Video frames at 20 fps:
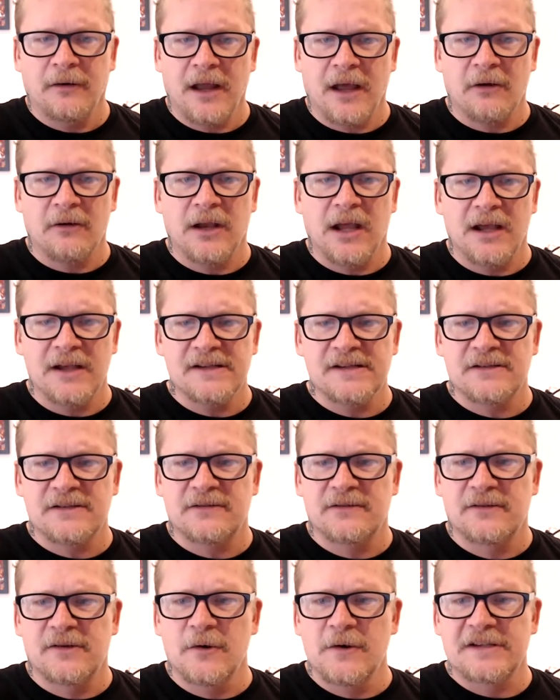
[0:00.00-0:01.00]
nowadays,
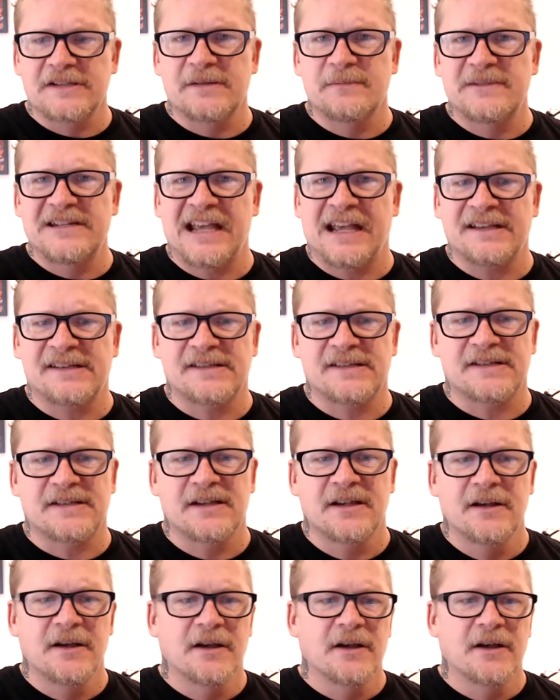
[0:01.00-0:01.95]
doing some tests,